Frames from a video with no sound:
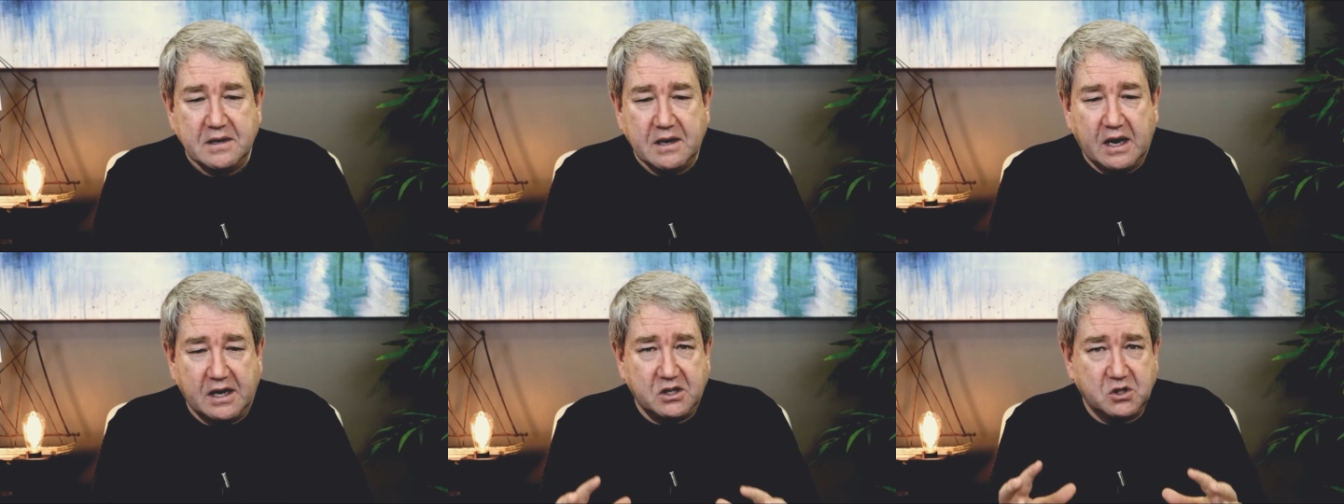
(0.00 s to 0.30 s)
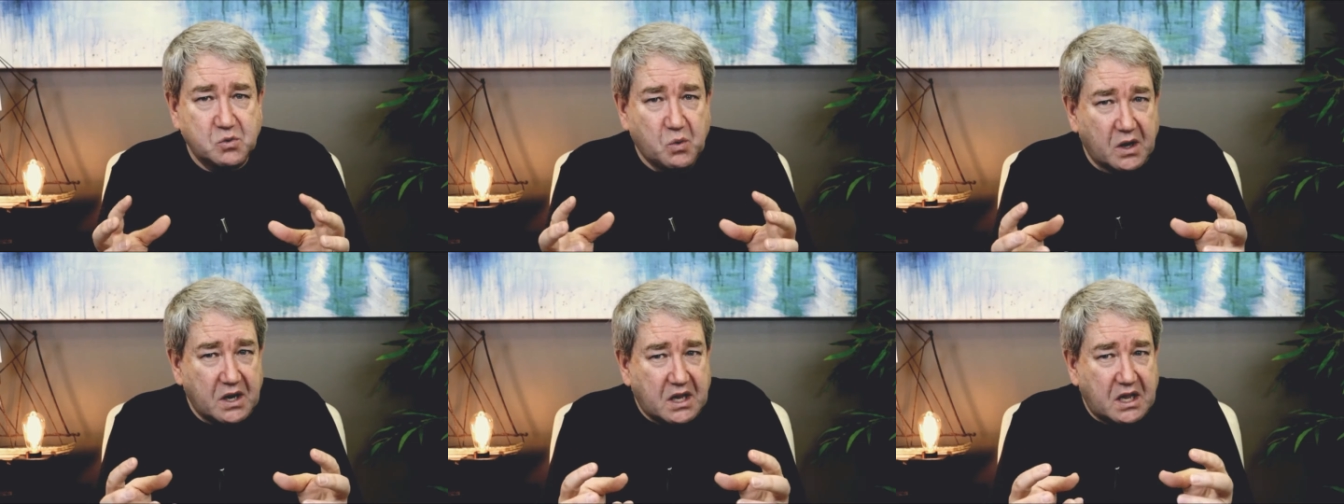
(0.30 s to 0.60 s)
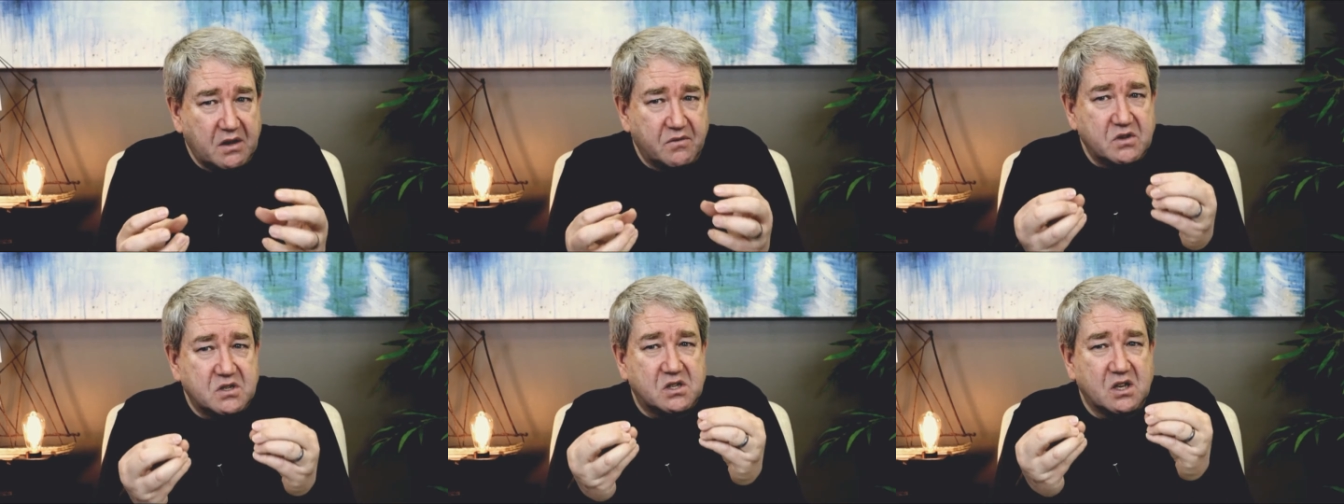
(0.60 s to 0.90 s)
I just want to
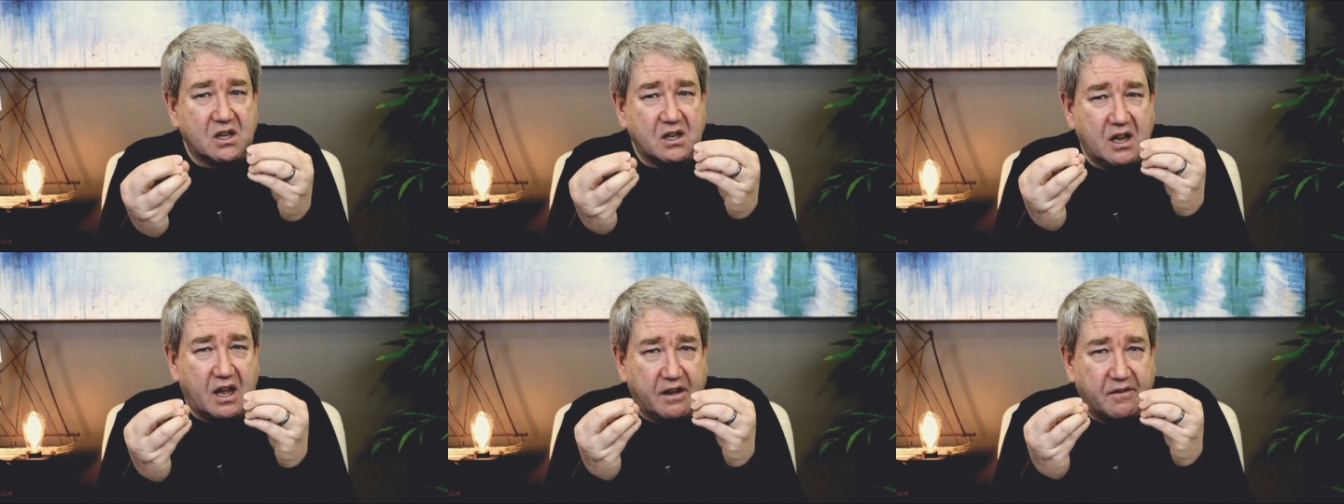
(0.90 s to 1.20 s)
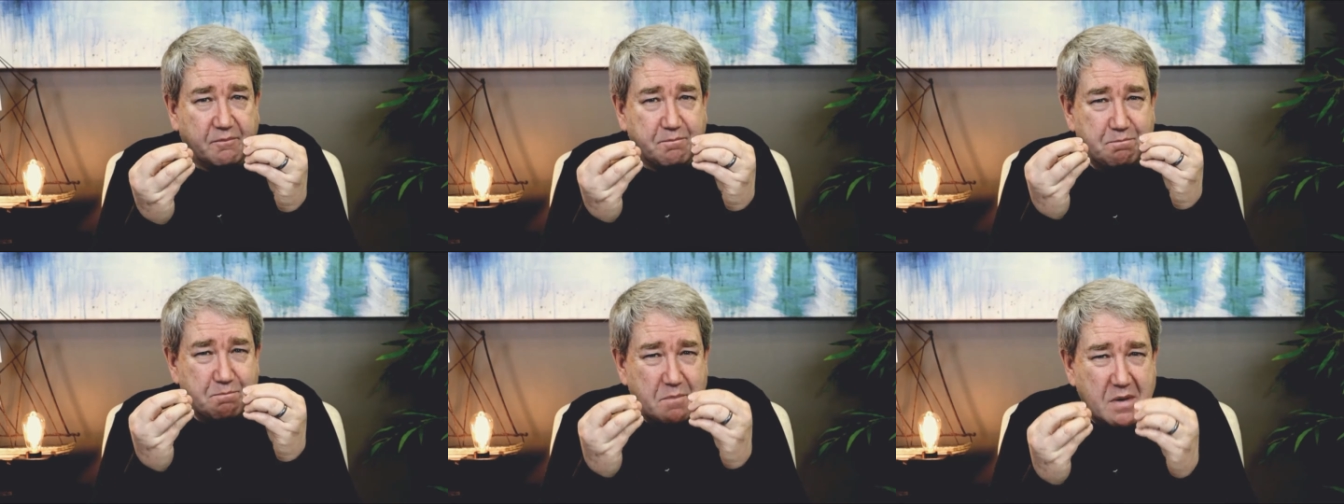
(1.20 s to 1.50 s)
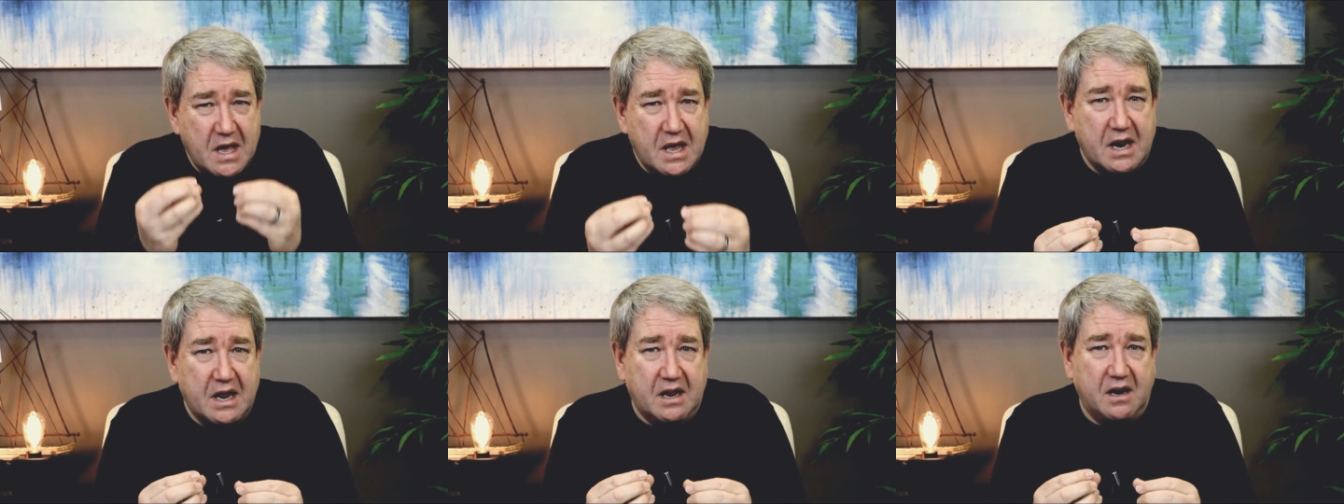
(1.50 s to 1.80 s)
give us a, a
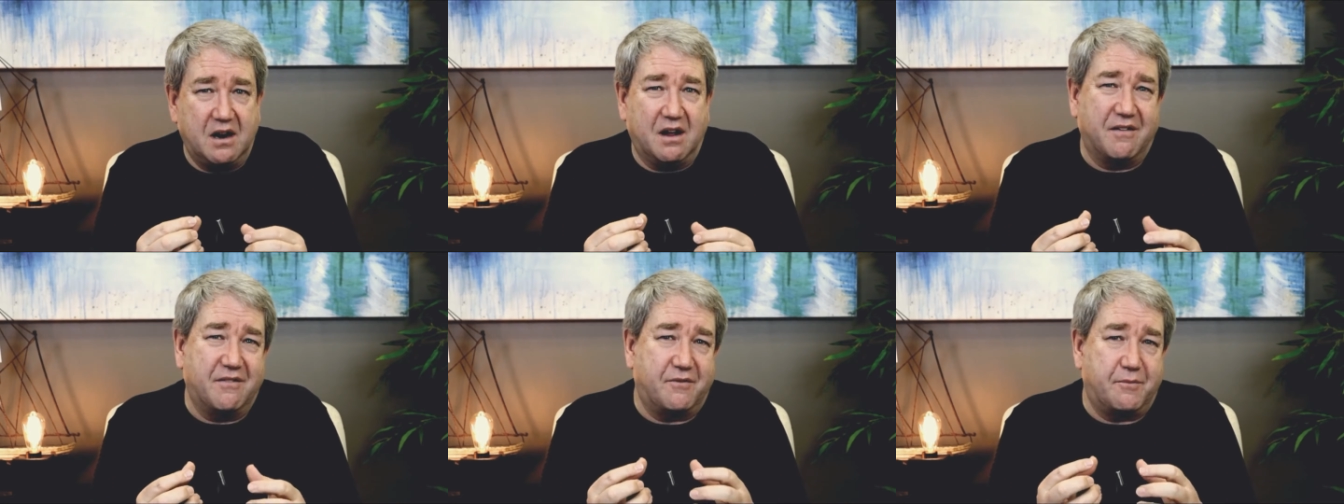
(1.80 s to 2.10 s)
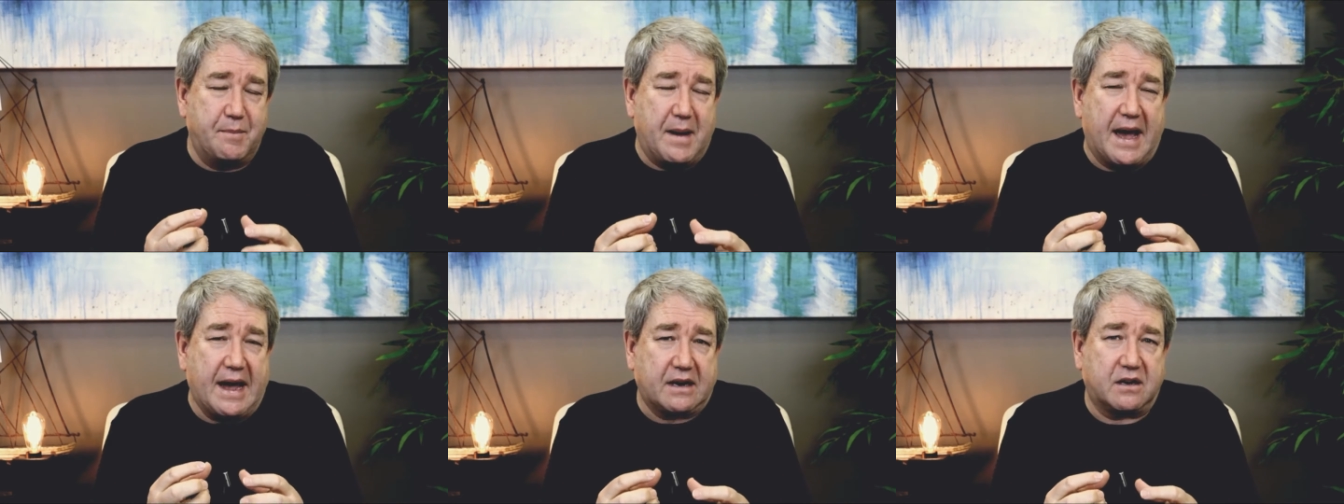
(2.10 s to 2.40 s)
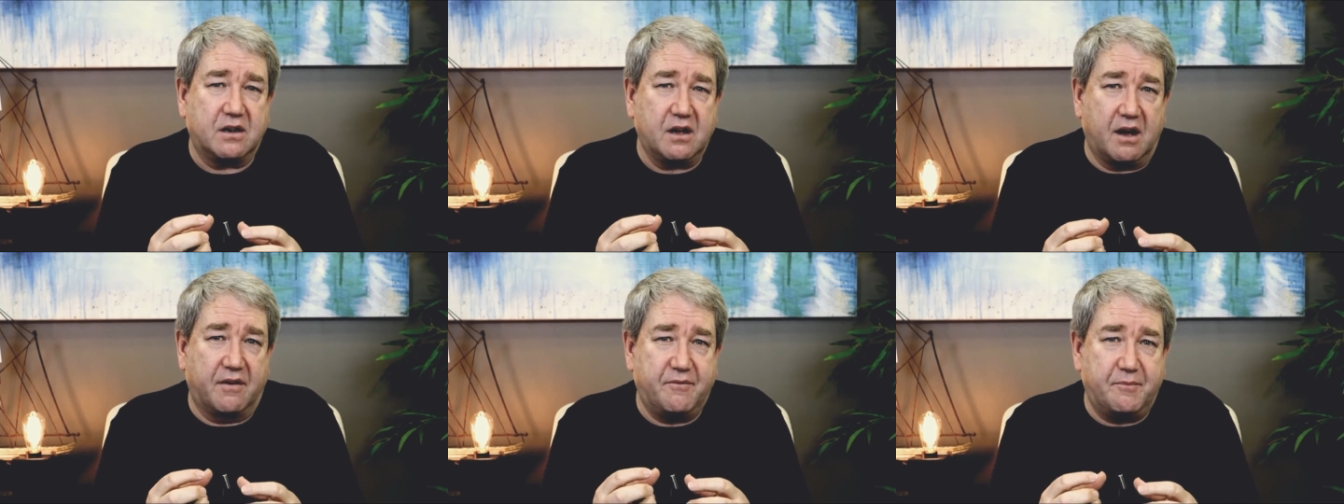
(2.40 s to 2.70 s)
minute of back
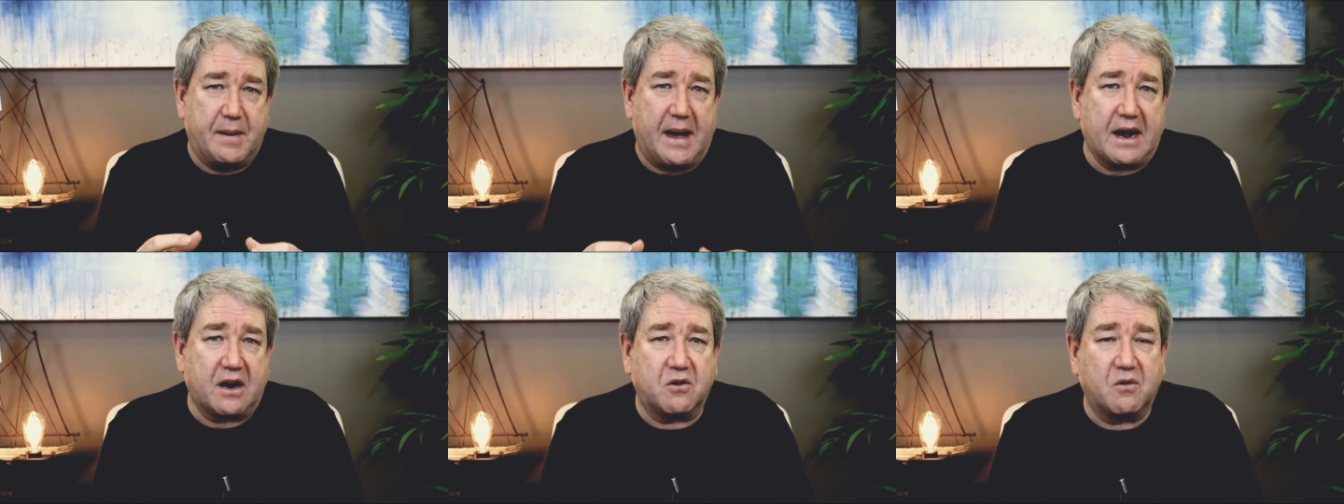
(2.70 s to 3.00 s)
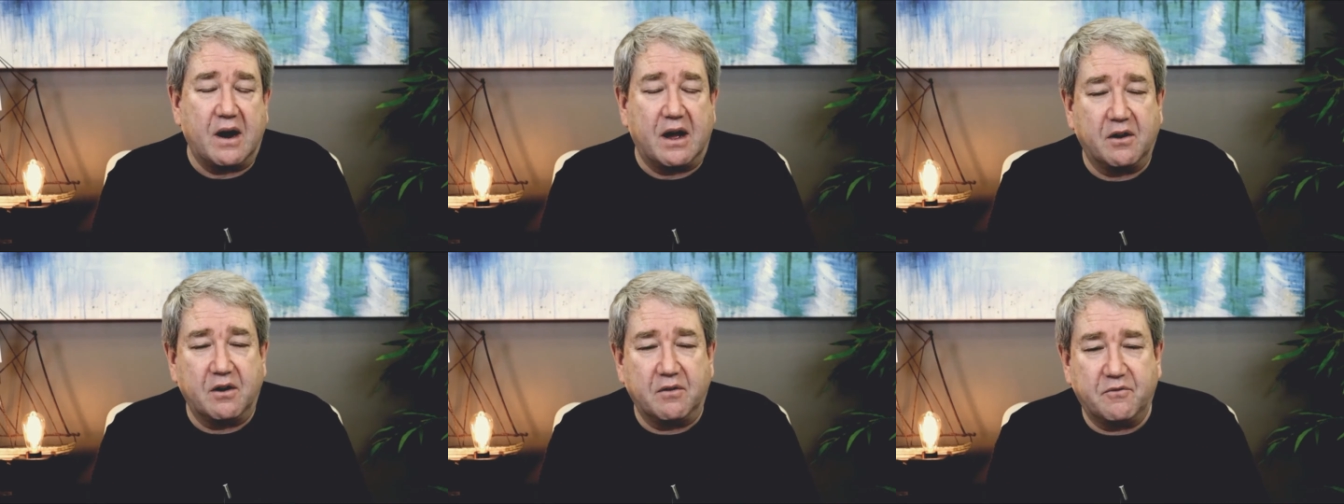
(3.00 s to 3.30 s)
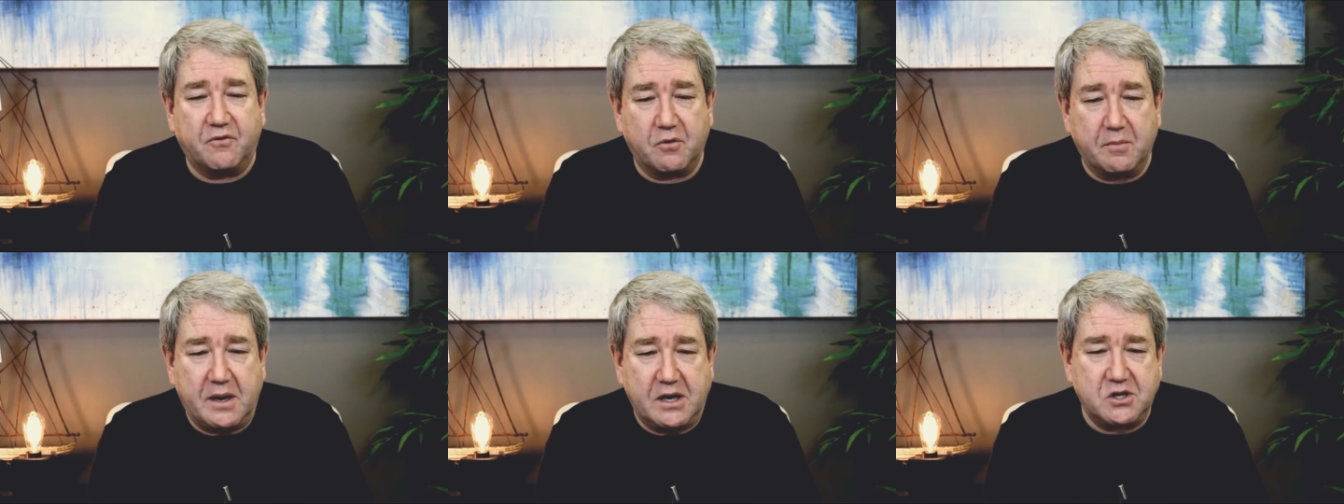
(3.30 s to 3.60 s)
of background
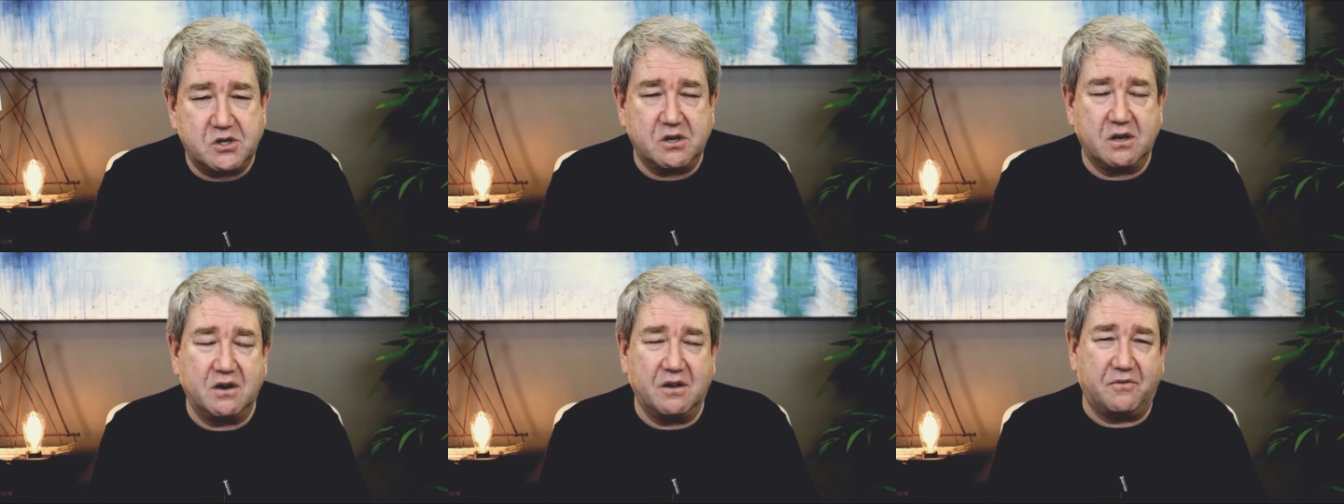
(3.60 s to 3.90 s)
information.